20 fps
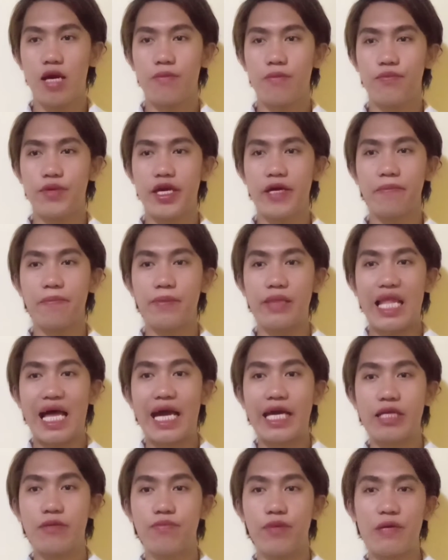be
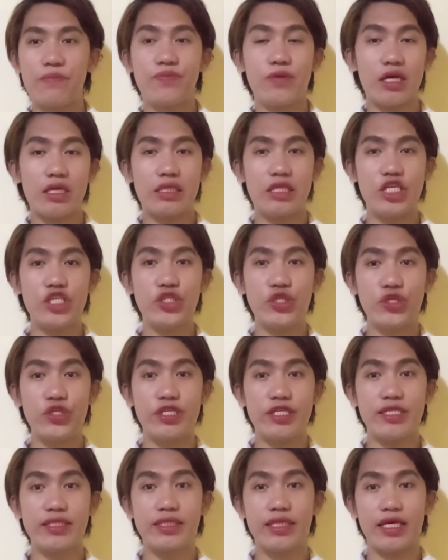applied by
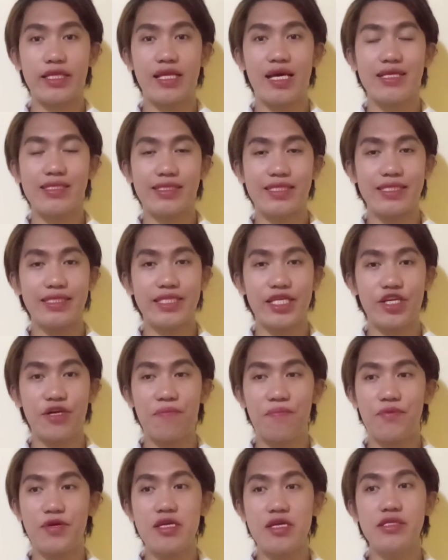practitioners in assisting a
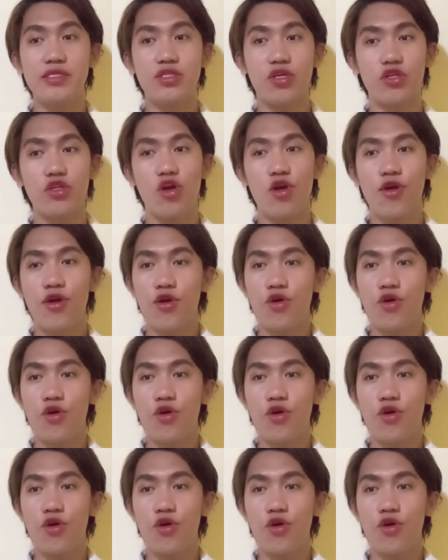person